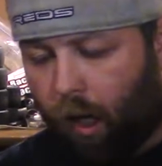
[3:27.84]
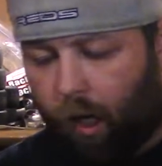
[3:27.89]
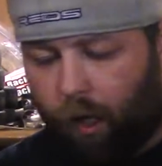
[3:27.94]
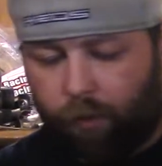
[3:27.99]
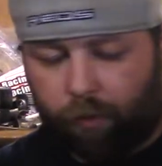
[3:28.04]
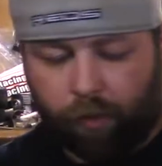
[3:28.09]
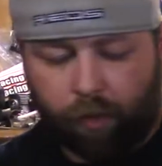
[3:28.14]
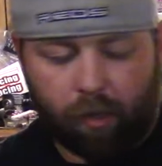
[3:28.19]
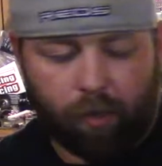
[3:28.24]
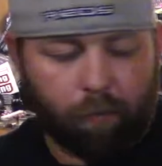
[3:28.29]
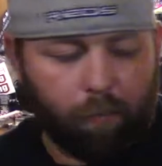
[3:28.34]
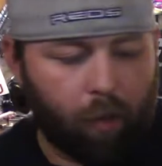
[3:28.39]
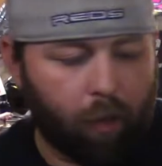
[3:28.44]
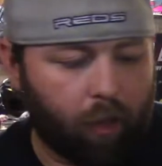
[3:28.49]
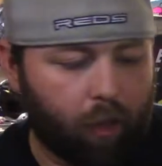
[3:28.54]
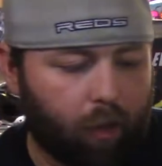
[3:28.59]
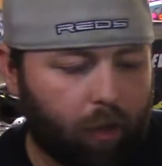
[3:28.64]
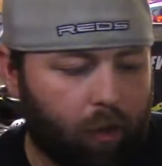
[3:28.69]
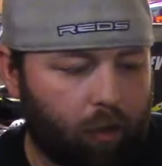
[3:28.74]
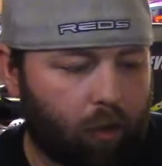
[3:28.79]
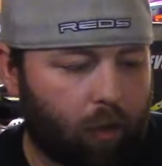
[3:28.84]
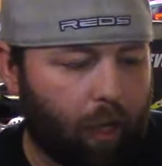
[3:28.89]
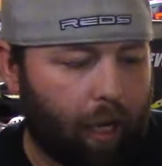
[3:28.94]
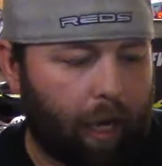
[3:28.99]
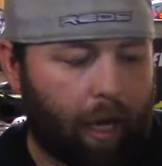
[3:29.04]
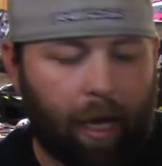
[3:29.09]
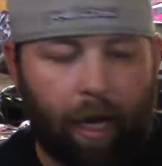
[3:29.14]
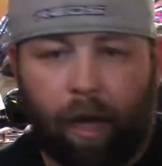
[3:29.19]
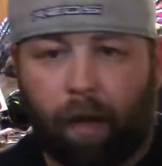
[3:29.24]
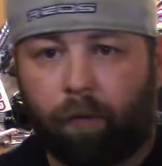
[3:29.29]
This buggy,
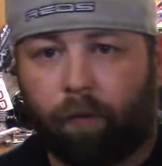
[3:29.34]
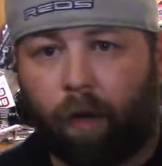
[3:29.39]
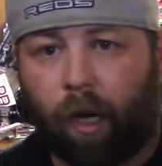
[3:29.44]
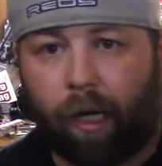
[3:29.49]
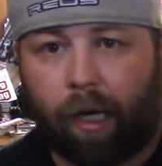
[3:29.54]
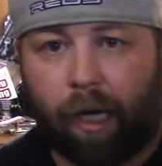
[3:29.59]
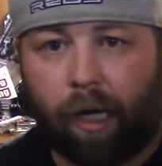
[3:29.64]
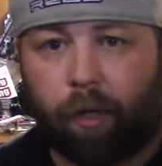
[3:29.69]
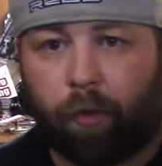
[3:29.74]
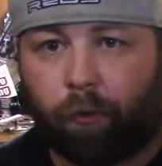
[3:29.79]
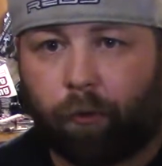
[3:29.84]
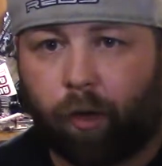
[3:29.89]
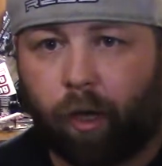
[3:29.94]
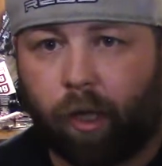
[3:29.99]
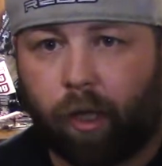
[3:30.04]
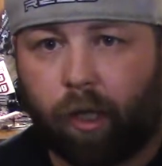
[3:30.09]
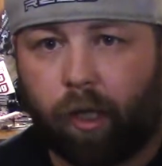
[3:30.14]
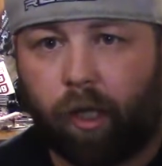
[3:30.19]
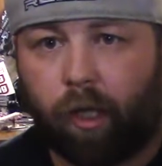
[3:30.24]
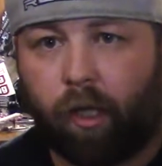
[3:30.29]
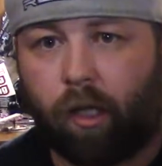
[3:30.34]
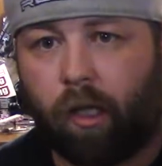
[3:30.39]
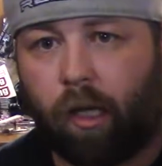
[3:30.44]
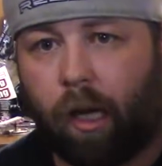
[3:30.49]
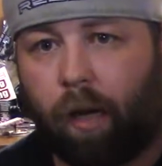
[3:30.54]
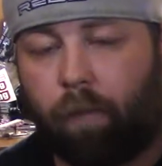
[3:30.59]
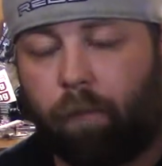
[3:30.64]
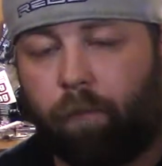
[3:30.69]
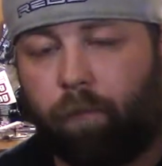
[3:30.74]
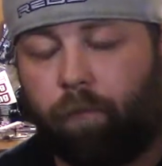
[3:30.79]
I have not got to run it yet.
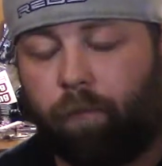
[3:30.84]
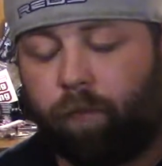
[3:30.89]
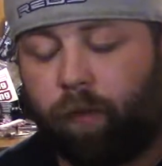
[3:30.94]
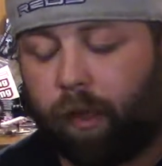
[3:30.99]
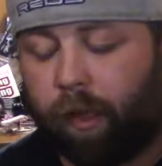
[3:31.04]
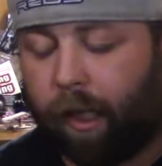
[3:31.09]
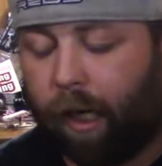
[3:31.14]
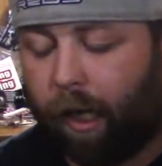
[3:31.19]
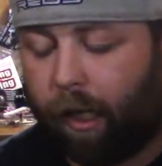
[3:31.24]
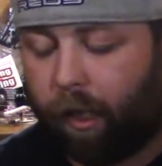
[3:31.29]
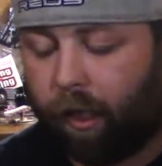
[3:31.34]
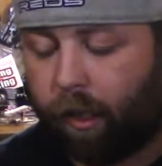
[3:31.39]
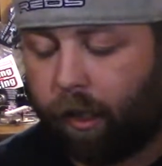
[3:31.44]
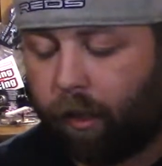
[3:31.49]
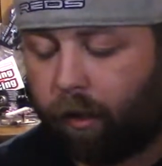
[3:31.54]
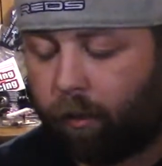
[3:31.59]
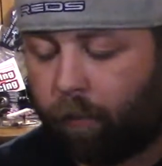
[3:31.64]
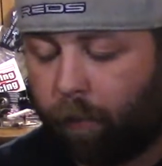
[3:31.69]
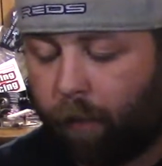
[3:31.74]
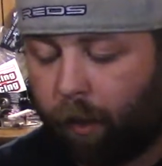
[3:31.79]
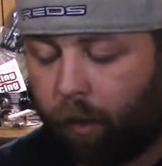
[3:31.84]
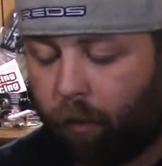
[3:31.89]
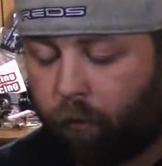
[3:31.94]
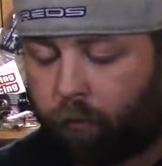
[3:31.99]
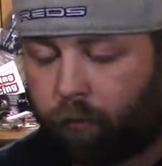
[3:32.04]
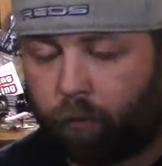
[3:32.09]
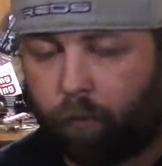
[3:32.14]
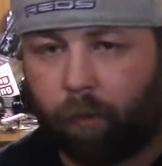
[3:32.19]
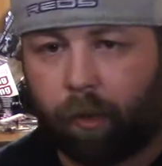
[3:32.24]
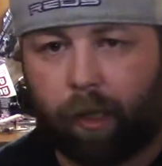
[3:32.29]
I got it in the mail
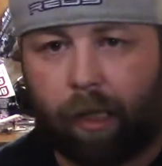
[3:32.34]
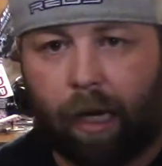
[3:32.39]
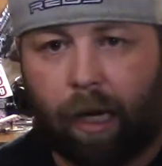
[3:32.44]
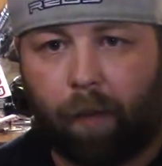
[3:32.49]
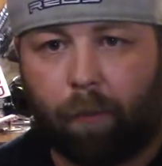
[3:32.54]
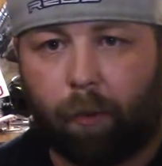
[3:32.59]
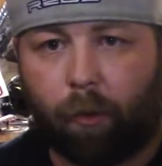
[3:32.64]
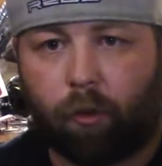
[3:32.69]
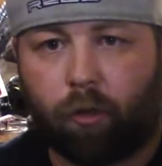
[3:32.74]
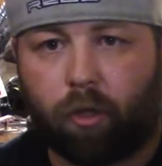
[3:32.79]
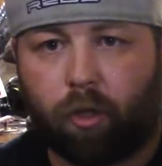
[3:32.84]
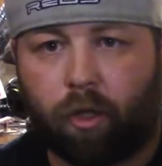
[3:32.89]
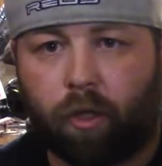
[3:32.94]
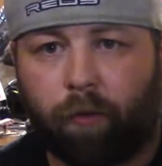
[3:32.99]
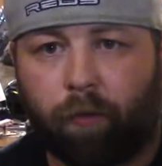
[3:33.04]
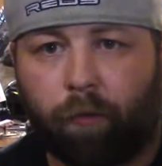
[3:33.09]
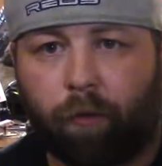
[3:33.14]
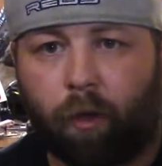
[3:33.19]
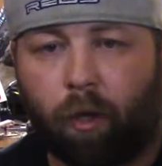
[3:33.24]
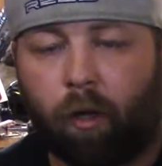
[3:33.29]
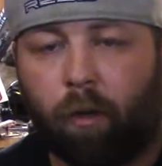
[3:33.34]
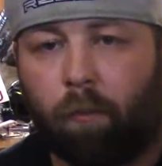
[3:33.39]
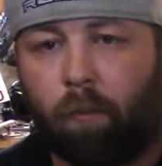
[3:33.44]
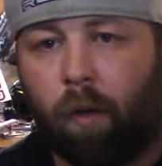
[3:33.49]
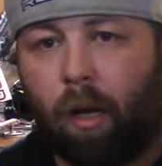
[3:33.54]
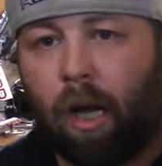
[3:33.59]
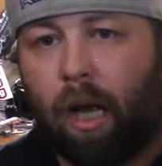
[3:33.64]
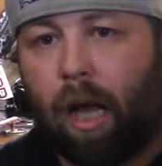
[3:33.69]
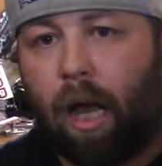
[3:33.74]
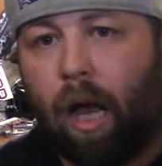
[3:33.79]
from the guy I purchased it from.
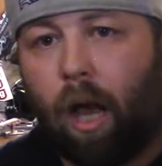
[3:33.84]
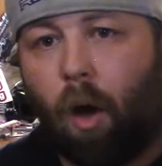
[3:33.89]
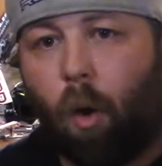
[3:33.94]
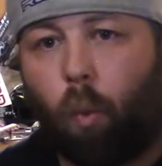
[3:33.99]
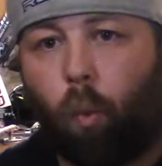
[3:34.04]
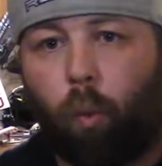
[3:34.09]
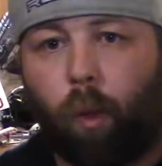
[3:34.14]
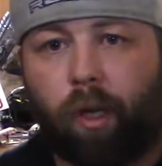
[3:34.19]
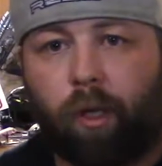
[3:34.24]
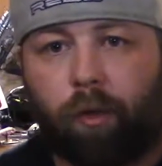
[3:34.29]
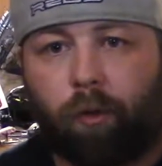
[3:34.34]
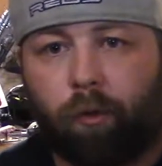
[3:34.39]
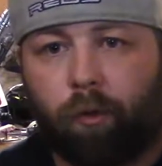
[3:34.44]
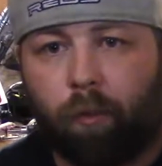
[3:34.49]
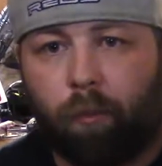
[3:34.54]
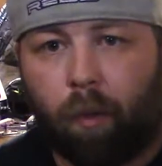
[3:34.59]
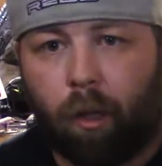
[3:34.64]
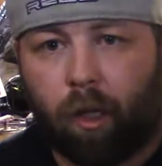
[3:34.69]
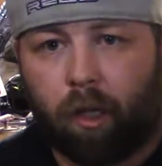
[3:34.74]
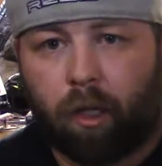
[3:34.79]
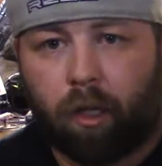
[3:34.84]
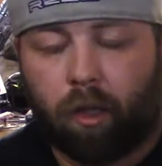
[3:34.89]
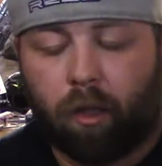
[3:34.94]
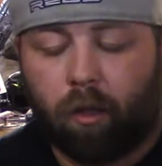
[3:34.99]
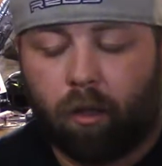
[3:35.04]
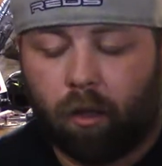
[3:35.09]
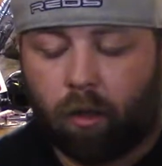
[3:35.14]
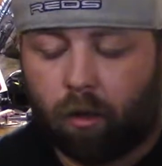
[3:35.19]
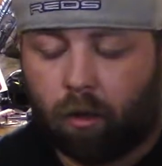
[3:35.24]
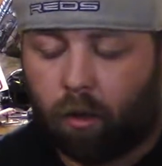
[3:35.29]
Went through the
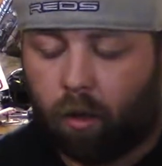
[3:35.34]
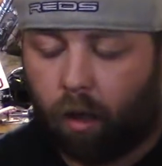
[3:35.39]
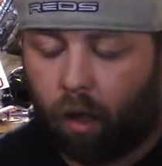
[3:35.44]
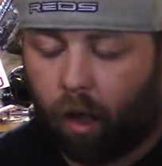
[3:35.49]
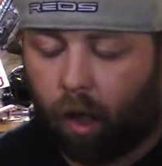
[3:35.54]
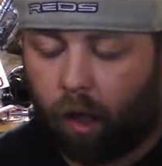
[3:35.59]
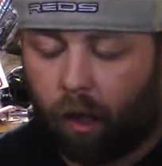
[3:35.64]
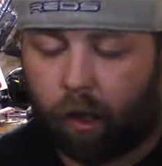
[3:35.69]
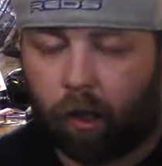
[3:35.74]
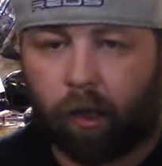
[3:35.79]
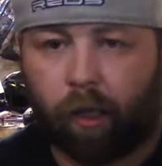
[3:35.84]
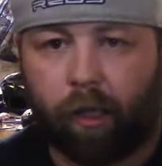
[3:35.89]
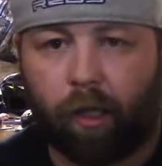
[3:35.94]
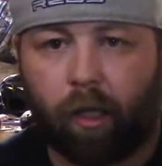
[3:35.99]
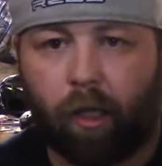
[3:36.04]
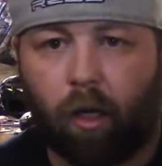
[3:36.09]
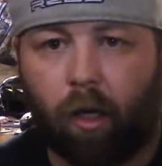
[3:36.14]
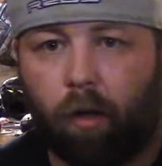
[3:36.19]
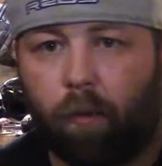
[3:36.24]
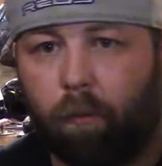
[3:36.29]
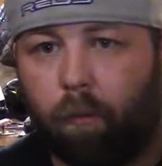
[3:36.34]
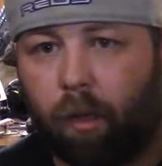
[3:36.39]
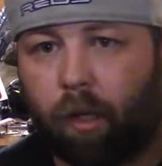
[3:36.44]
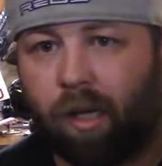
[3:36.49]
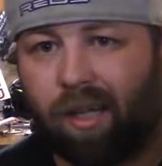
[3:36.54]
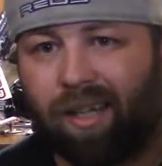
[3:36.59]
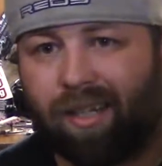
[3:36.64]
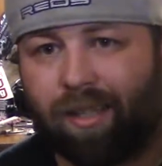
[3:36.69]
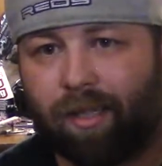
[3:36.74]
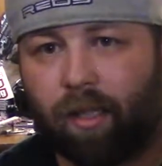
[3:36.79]
buggy, cleaned it up
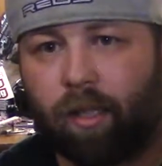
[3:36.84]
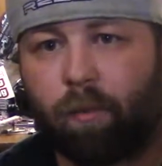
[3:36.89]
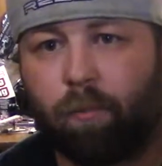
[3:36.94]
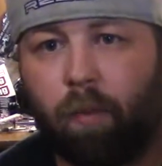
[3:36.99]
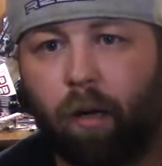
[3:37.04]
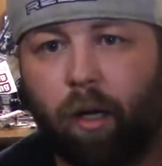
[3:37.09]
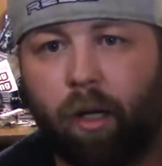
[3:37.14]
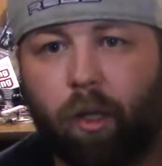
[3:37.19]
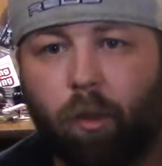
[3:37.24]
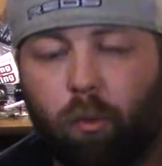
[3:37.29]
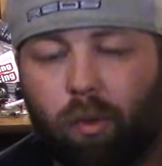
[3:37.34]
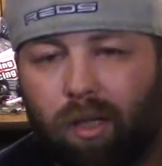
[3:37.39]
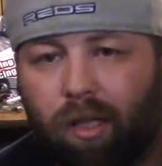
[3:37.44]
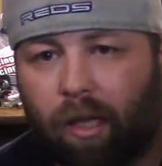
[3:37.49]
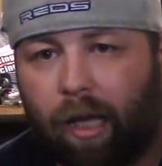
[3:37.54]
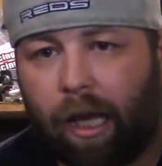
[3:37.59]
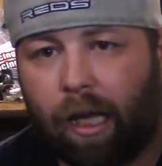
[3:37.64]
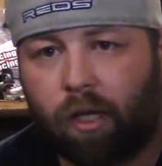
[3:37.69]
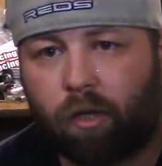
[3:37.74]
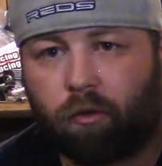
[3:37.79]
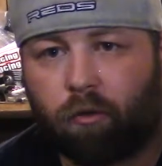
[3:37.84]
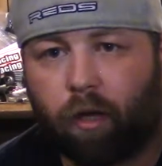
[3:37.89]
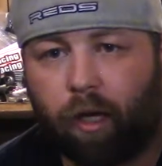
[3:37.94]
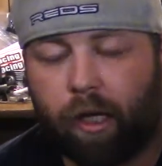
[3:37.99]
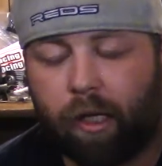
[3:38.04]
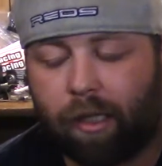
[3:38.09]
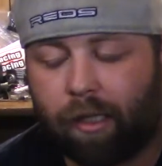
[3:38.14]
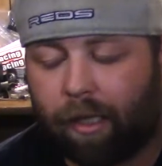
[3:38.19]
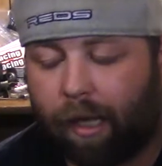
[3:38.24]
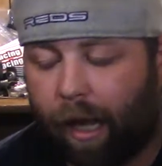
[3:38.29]
because this buggy was last
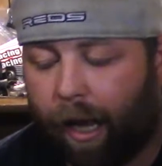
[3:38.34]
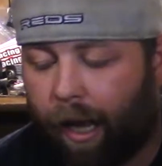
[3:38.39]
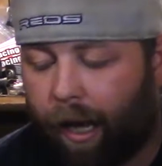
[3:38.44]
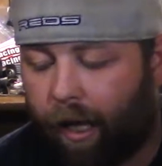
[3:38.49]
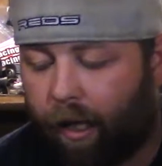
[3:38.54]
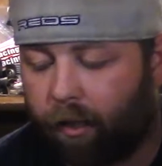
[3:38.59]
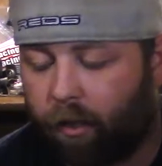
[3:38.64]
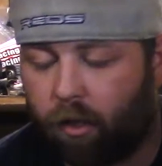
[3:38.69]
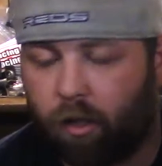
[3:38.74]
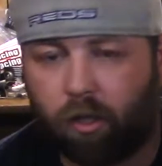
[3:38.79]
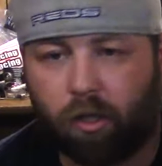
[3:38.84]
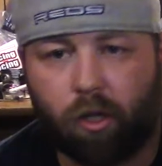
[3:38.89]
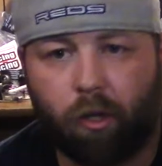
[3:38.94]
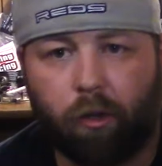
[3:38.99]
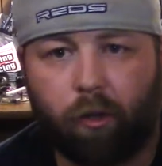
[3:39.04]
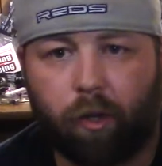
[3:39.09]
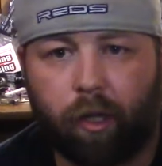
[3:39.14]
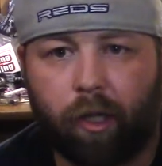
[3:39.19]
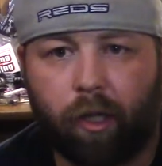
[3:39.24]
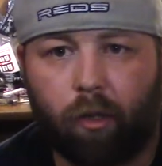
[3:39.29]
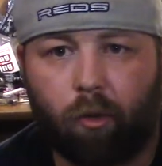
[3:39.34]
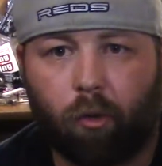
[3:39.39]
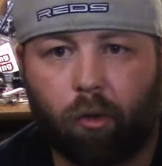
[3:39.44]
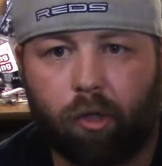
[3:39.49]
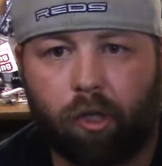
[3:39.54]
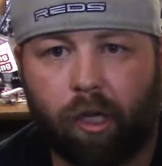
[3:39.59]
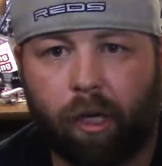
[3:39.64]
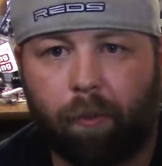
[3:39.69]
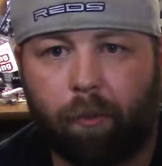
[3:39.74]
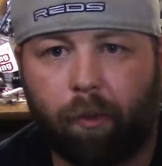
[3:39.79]
raced at the Southern Indoor
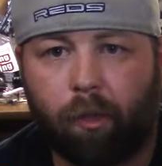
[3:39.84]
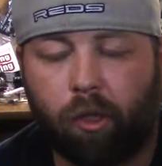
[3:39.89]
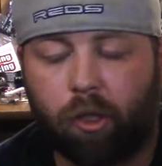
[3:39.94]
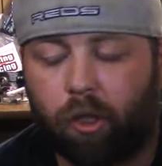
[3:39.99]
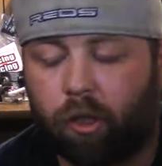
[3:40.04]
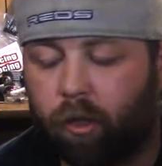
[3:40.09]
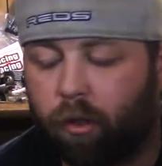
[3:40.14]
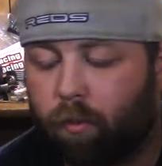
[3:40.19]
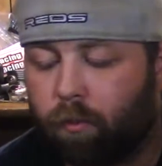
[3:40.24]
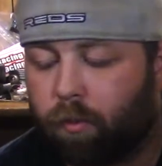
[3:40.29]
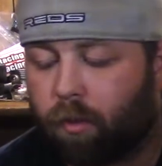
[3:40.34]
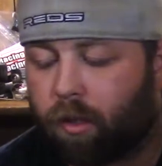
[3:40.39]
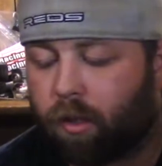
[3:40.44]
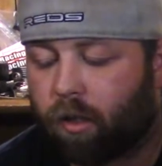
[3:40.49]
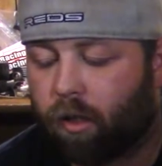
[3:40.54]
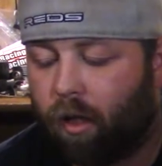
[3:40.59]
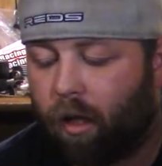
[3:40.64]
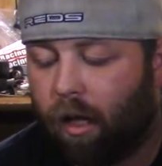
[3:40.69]
Championships